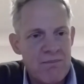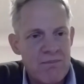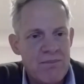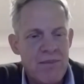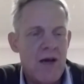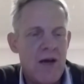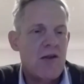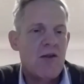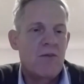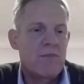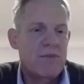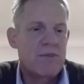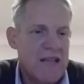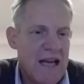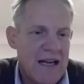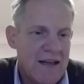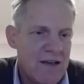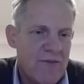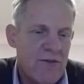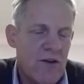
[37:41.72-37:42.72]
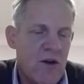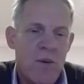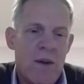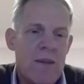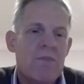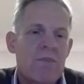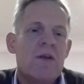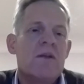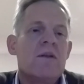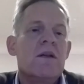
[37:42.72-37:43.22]
personal protective
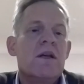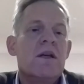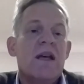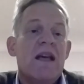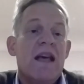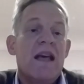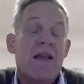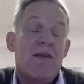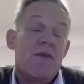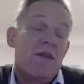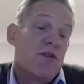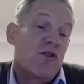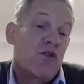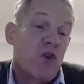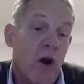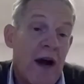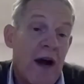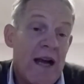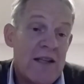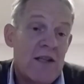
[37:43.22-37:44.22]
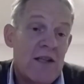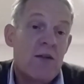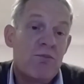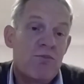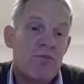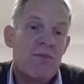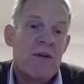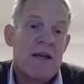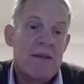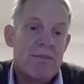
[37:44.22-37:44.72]
equipment, trying to
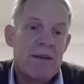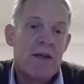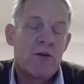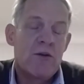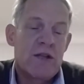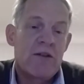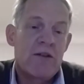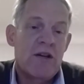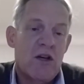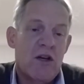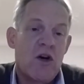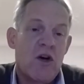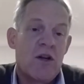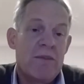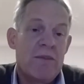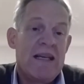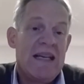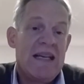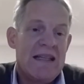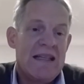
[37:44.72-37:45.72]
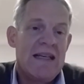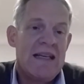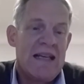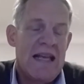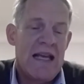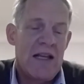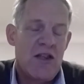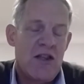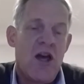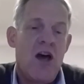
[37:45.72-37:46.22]
rebuild their economy in the
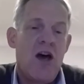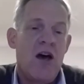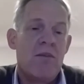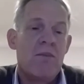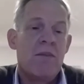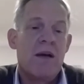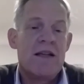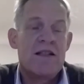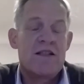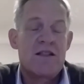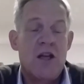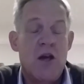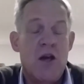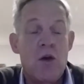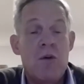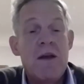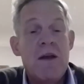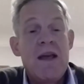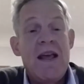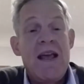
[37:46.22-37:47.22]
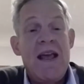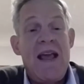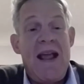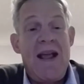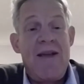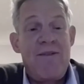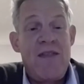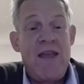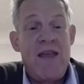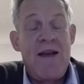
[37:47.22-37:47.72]
near term. And so
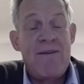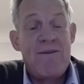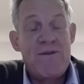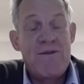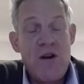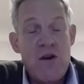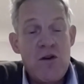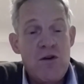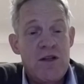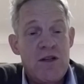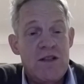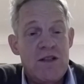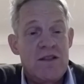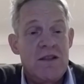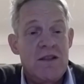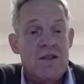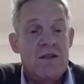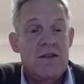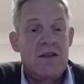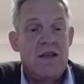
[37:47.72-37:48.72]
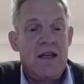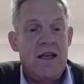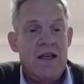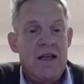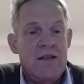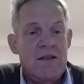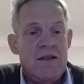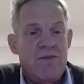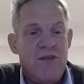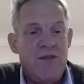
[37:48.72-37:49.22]
if their focus
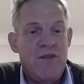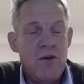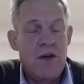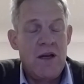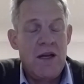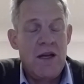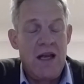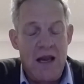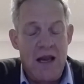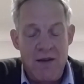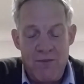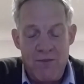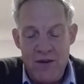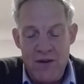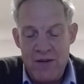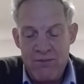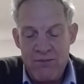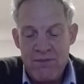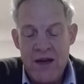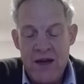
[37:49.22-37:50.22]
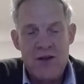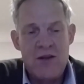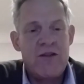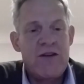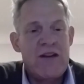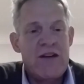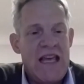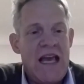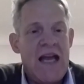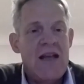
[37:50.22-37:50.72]
if much of their
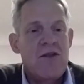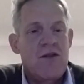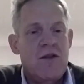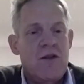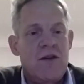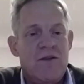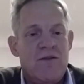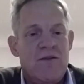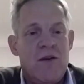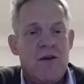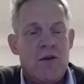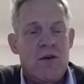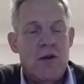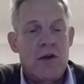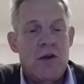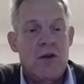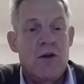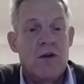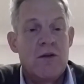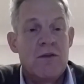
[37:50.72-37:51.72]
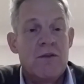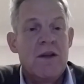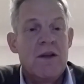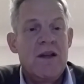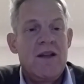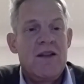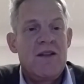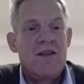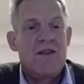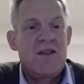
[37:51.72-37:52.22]
attention is focused on
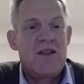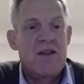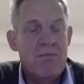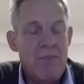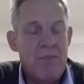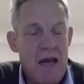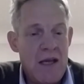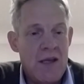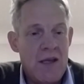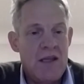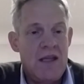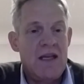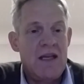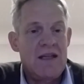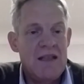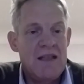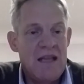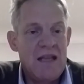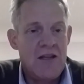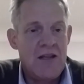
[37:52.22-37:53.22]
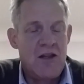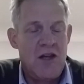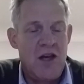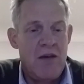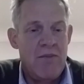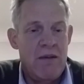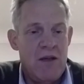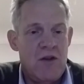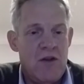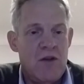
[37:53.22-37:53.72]
domestic
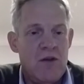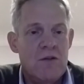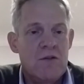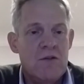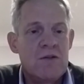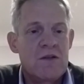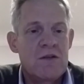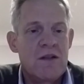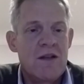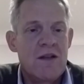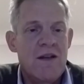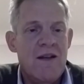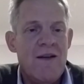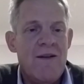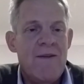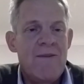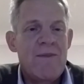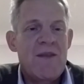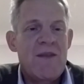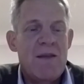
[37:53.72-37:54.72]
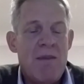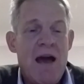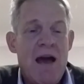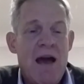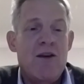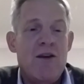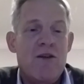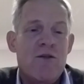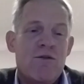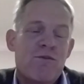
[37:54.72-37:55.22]
near-term issues, the
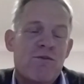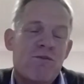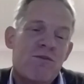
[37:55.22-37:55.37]
amount of